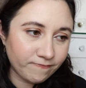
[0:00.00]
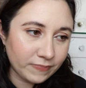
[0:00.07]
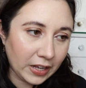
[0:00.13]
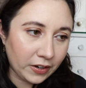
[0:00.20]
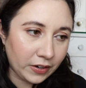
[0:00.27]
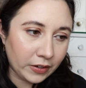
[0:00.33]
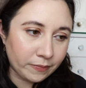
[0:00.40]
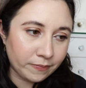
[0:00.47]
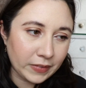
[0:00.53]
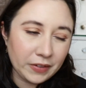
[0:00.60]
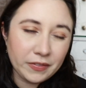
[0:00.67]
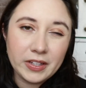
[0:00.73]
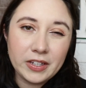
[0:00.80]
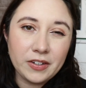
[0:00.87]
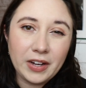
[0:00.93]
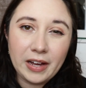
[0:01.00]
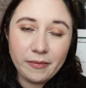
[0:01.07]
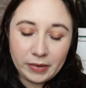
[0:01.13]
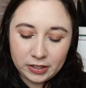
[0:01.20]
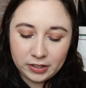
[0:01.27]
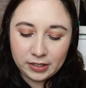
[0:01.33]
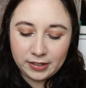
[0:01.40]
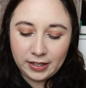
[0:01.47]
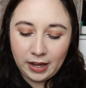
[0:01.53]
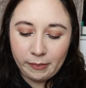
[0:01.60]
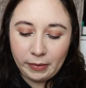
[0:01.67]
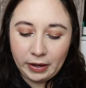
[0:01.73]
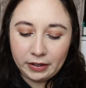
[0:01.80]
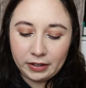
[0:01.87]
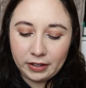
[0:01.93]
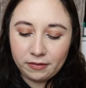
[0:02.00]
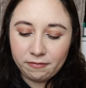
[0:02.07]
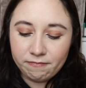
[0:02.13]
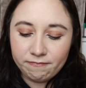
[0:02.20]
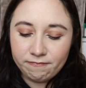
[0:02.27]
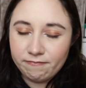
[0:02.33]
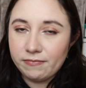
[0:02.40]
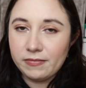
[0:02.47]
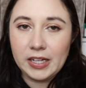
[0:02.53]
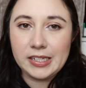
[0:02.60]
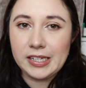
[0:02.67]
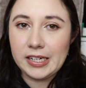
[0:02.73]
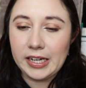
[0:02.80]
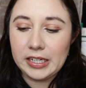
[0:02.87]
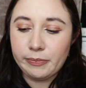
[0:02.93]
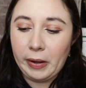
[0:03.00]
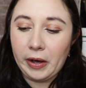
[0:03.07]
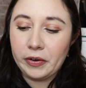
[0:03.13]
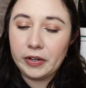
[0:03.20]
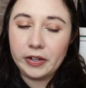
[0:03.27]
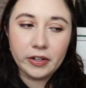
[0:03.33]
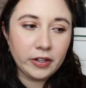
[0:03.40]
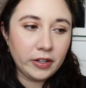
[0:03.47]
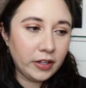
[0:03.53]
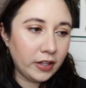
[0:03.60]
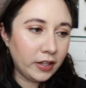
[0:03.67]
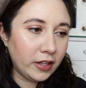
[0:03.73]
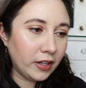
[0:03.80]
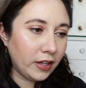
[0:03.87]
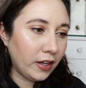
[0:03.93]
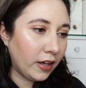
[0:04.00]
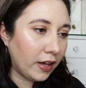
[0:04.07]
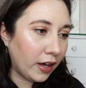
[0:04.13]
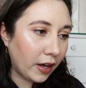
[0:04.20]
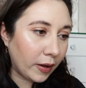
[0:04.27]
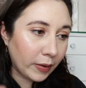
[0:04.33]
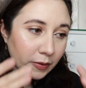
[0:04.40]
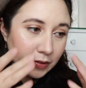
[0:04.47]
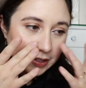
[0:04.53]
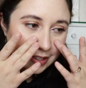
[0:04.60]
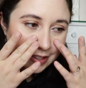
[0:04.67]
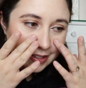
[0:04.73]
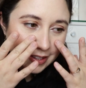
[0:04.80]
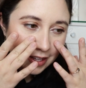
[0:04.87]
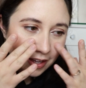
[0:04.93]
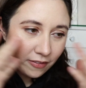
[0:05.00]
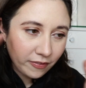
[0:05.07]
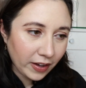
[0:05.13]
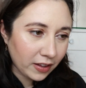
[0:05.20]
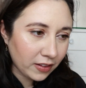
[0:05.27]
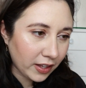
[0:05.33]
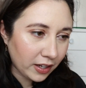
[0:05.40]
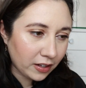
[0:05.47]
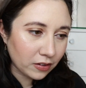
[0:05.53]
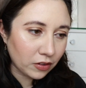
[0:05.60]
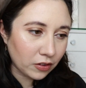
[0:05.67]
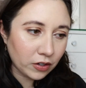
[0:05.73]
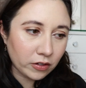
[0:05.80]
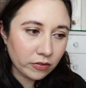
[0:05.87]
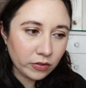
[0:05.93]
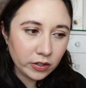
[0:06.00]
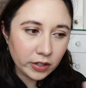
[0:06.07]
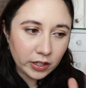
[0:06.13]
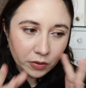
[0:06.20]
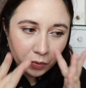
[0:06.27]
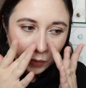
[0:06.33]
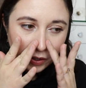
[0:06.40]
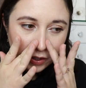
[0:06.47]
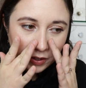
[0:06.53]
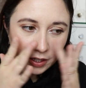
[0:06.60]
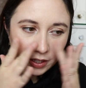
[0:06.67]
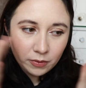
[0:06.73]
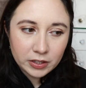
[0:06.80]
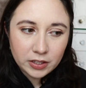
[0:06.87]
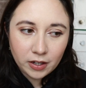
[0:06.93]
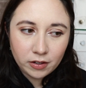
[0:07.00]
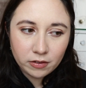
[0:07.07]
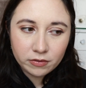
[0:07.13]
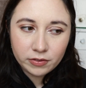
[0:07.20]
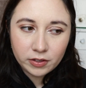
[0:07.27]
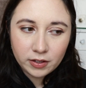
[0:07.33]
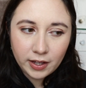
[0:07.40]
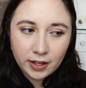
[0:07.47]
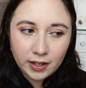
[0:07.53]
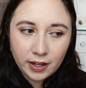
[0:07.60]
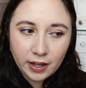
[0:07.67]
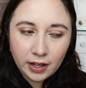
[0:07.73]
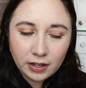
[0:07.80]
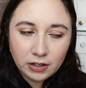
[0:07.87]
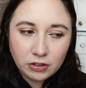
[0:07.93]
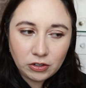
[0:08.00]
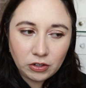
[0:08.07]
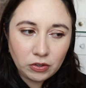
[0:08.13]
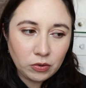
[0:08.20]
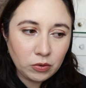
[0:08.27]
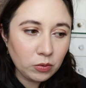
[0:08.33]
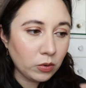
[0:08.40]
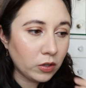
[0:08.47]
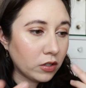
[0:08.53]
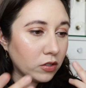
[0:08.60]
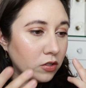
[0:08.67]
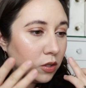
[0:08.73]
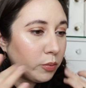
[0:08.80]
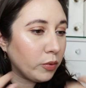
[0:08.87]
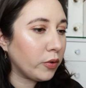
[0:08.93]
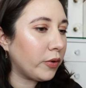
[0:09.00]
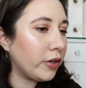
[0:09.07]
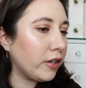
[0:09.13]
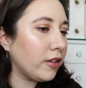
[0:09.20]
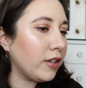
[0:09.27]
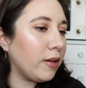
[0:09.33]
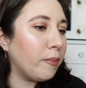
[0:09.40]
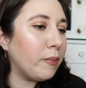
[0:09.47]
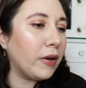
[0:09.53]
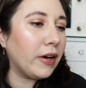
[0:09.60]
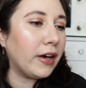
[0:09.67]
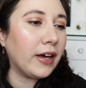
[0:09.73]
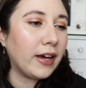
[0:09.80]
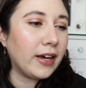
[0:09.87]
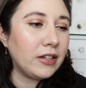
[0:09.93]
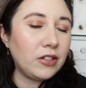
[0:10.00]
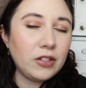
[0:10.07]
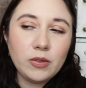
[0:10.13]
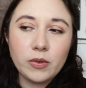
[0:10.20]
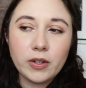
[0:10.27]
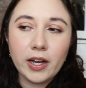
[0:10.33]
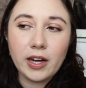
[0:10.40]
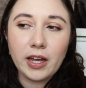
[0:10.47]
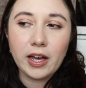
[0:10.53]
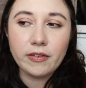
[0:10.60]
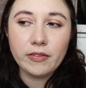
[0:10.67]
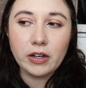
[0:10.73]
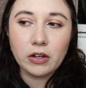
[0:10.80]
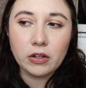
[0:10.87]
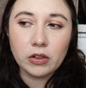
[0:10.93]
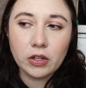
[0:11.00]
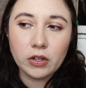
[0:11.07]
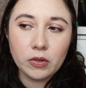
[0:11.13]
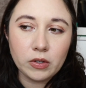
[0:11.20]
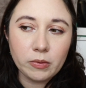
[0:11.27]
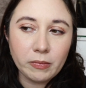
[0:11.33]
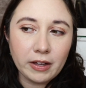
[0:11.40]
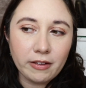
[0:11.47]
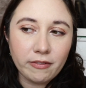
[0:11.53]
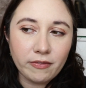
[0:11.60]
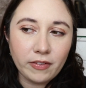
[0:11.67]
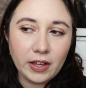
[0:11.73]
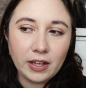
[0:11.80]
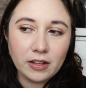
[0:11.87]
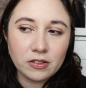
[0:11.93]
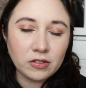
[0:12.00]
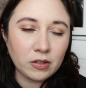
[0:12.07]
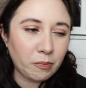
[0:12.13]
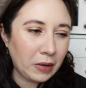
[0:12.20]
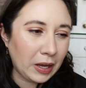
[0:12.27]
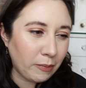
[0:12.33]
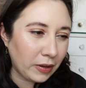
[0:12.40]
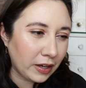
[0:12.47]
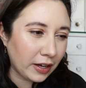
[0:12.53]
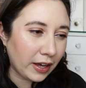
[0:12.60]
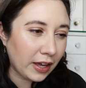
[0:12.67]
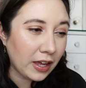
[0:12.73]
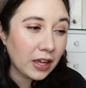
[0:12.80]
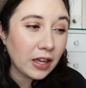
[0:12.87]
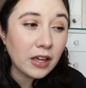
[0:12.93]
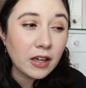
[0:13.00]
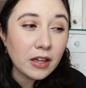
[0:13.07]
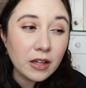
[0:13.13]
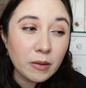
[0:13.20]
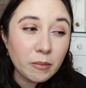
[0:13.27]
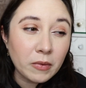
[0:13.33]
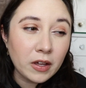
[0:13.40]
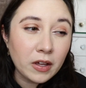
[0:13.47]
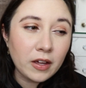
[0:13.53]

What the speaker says: don't know. I really don't have much to say about it. It's a nice powder. I was going to say if I look really oily, which I don't feel like I do look super oily, but I do kind of have a glow to my face, so maybe I am.